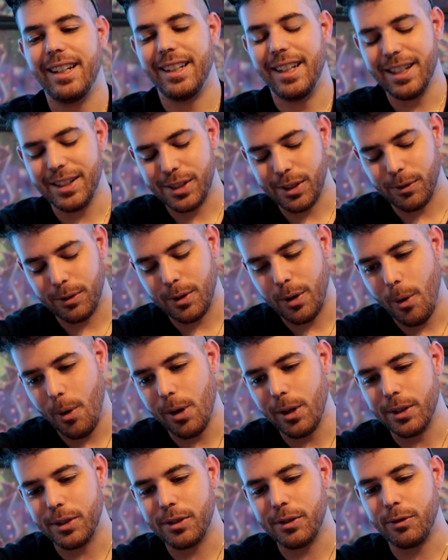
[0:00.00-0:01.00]
Yes, of
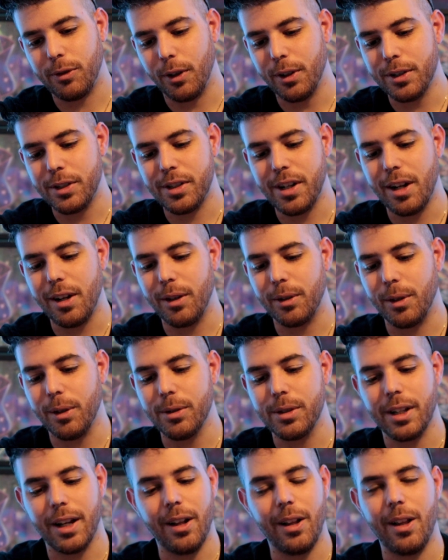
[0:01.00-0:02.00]
course. First shout out
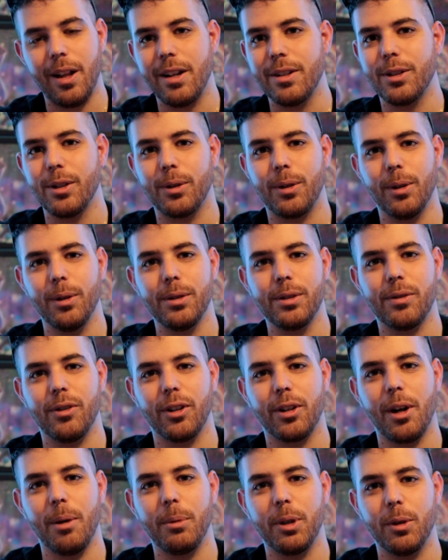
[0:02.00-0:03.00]
goes to Alejandro Cruz for
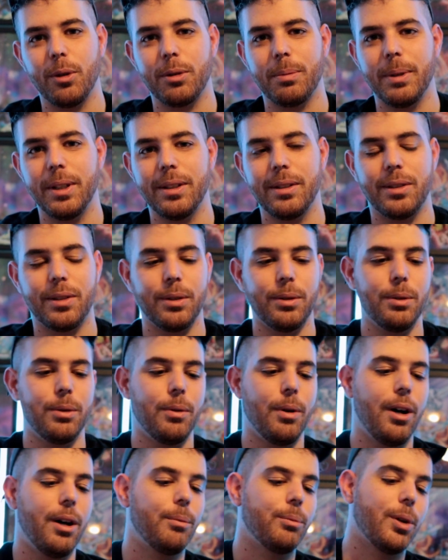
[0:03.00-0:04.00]
coming with me to
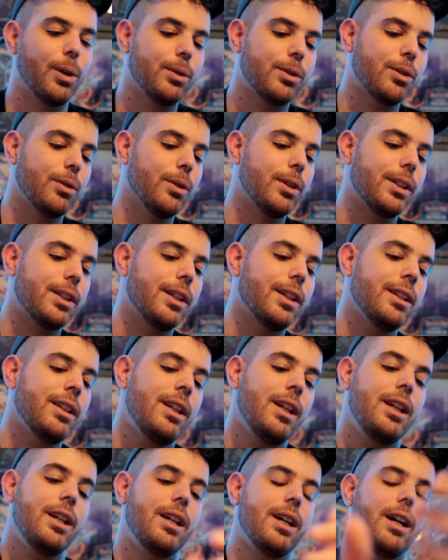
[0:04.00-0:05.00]
Costa Rica.
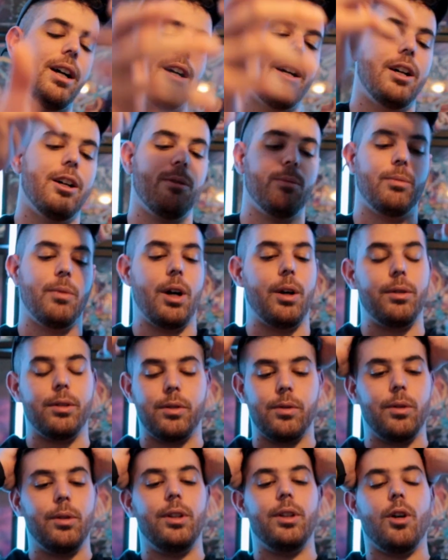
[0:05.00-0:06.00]
I
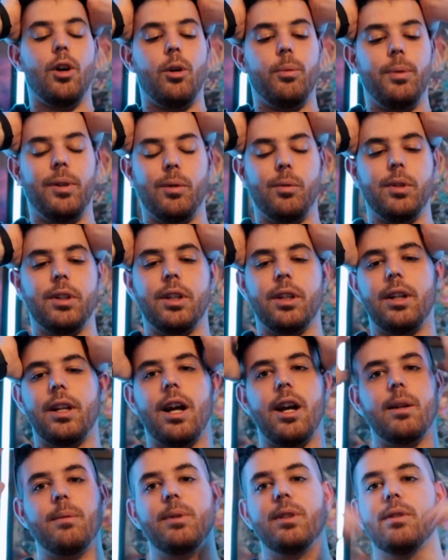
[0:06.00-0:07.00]
was really hoping we could have
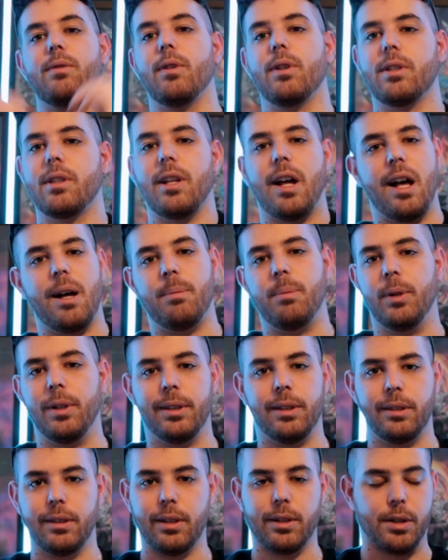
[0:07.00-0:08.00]
gotten him his first stop,
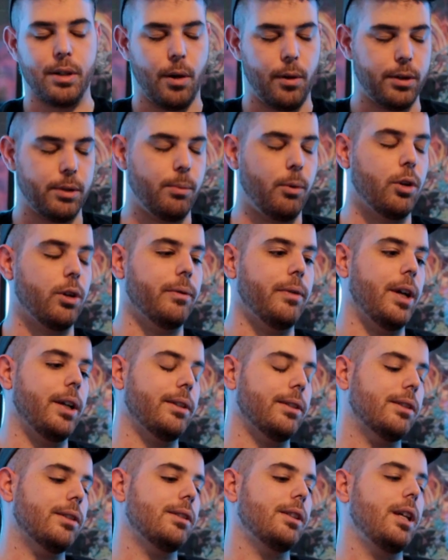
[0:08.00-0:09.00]
but there's always more
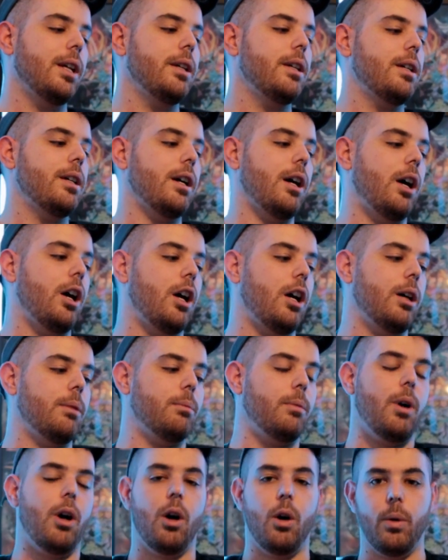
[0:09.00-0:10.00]
events.
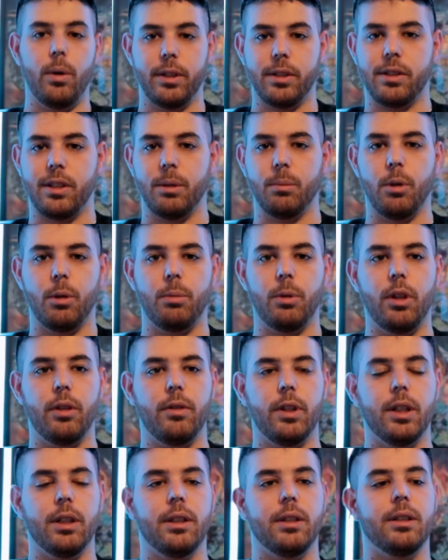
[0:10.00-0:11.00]
Always Team
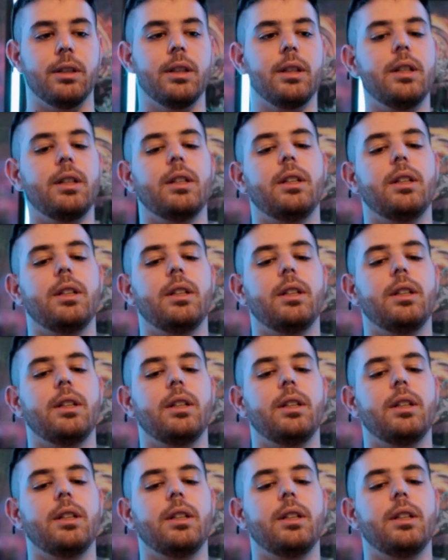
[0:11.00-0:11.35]
Oblivion.